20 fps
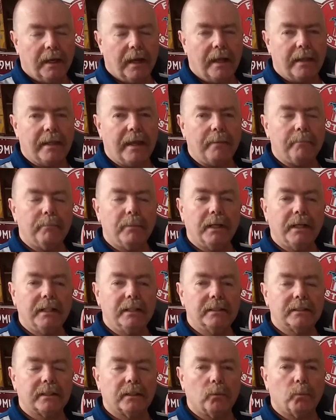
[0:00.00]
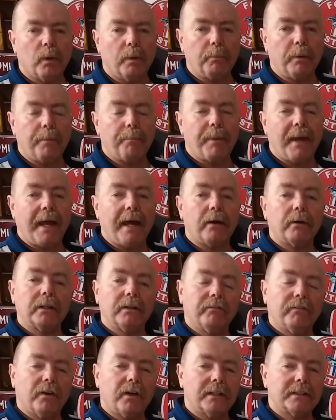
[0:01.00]
And that means that when we power
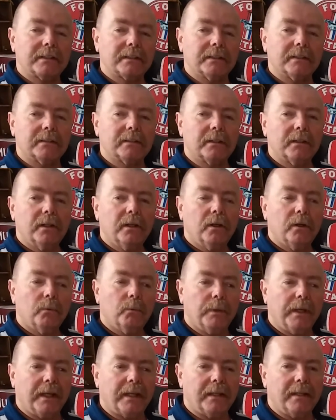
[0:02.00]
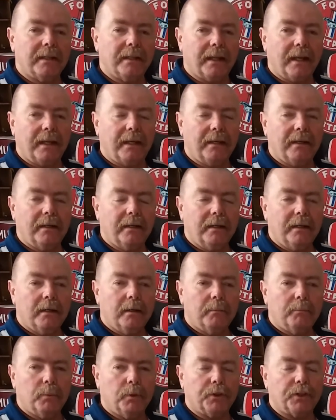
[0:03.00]
devices, we can then
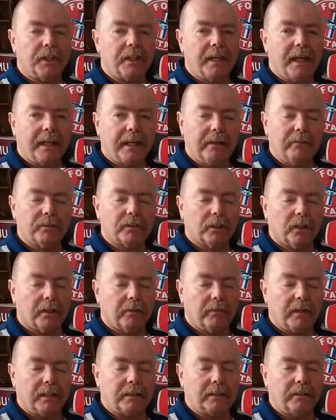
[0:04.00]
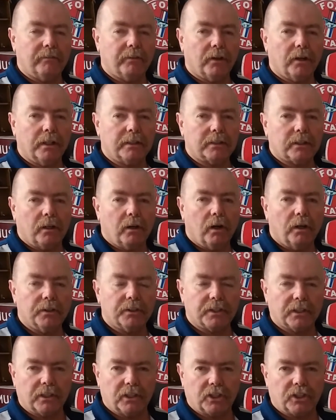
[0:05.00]
put the negative side of that device
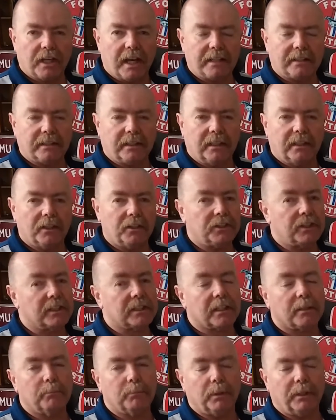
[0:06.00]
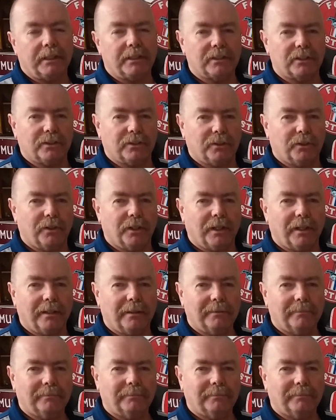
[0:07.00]
onto the chassis and it just completes the circuit.